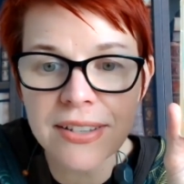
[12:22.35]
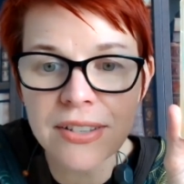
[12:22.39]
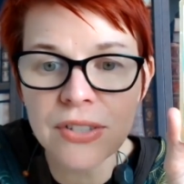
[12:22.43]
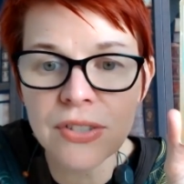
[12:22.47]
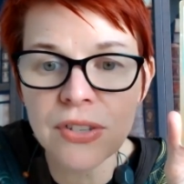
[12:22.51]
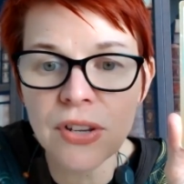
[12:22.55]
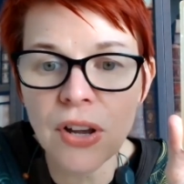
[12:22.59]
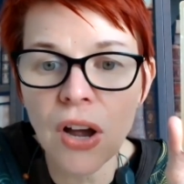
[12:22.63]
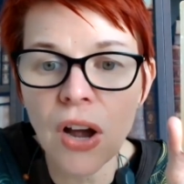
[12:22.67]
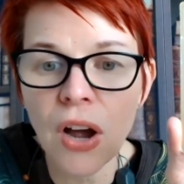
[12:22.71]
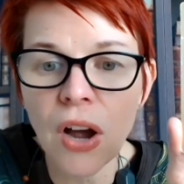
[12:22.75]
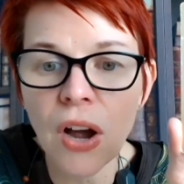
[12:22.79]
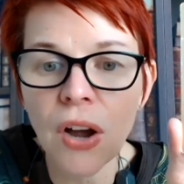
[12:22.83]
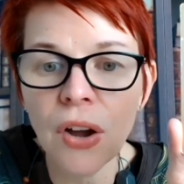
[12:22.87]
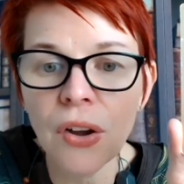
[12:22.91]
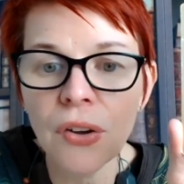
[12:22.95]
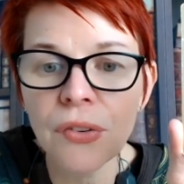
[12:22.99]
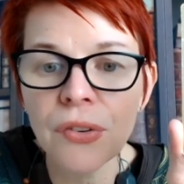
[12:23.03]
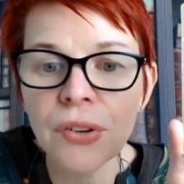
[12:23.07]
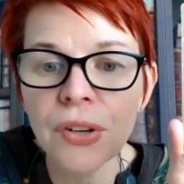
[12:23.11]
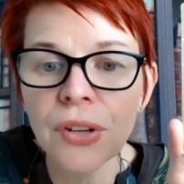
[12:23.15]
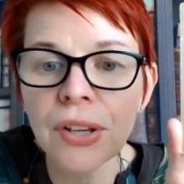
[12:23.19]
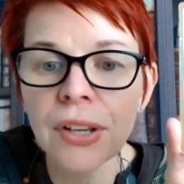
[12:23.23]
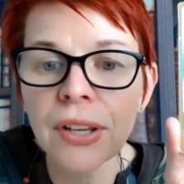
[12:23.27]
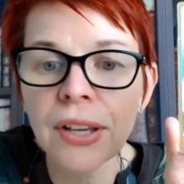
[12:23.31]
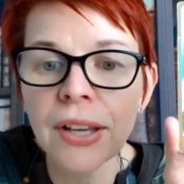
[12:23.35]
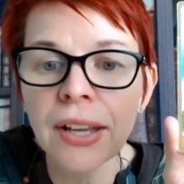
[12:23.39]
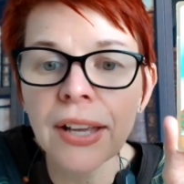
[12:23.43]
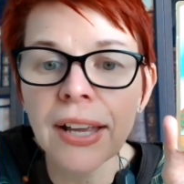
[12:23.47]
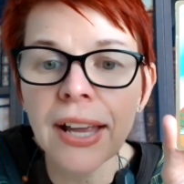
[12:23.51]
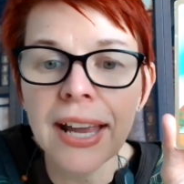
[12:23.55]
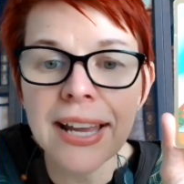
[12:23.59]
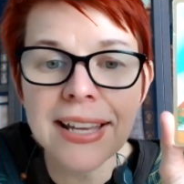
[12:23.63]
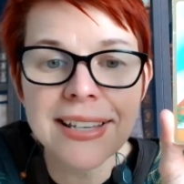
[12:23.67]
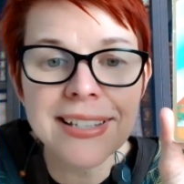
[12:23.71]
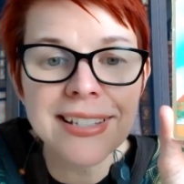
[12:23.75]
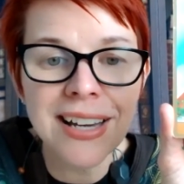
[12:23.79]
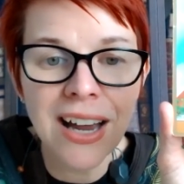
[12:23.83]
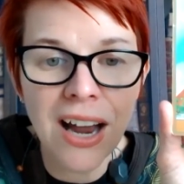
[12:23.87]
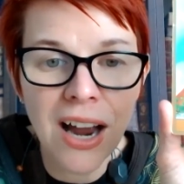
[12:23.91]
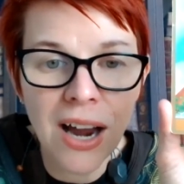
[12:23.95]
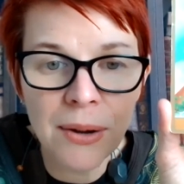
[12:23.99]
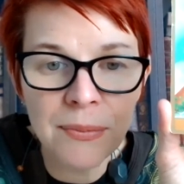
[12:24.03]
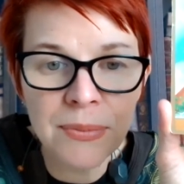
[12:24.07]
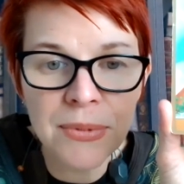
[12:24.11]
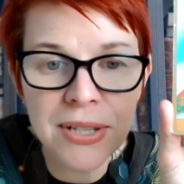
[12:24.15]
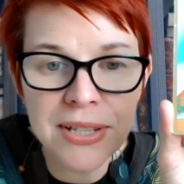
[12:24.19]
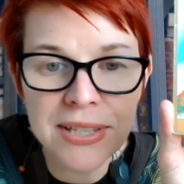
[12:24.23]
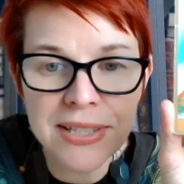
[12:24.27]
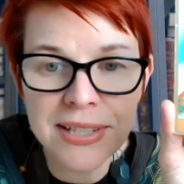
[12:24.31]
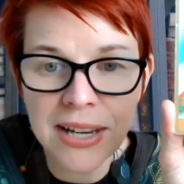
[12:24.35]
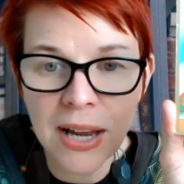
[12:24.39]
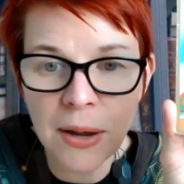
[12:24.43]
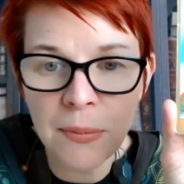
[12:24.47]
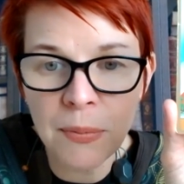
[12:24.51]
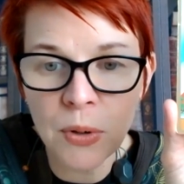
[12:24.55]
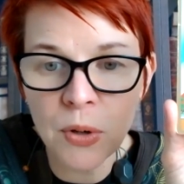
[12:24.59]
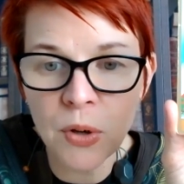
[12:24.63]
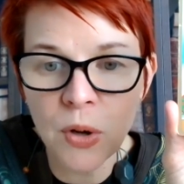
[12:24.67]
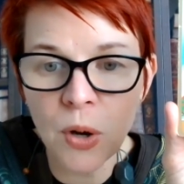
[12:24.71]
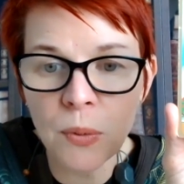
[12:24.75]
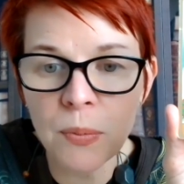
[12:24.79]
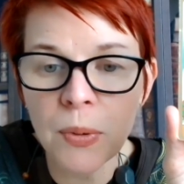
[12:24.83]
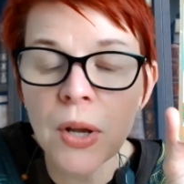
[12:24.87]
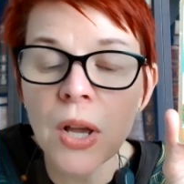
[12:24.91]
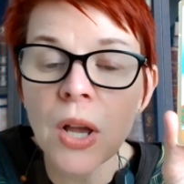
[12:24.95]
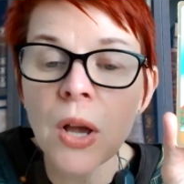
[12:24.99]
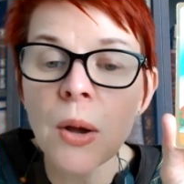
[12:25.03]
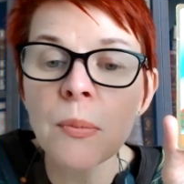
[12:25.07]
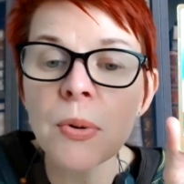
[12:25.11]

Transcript: So it's time to step up.